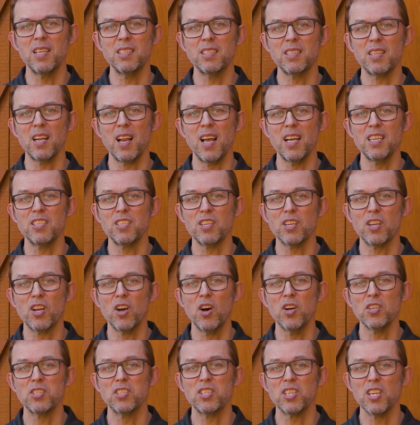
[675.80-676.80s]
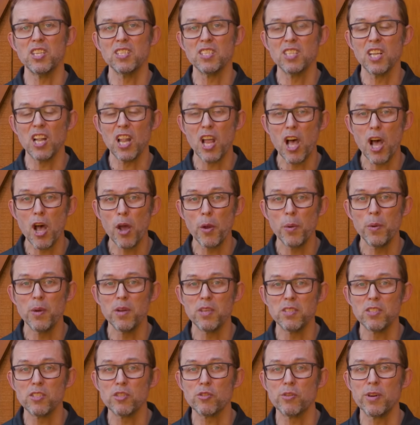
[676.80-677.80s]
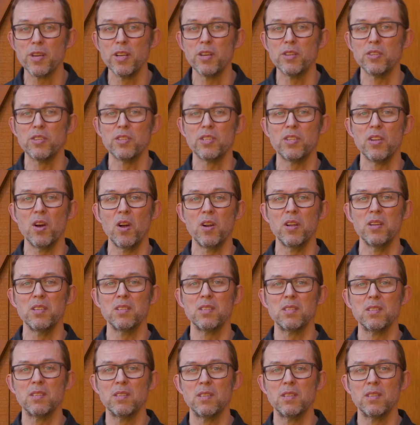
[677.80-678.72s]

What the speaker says: installation costs as low as $300.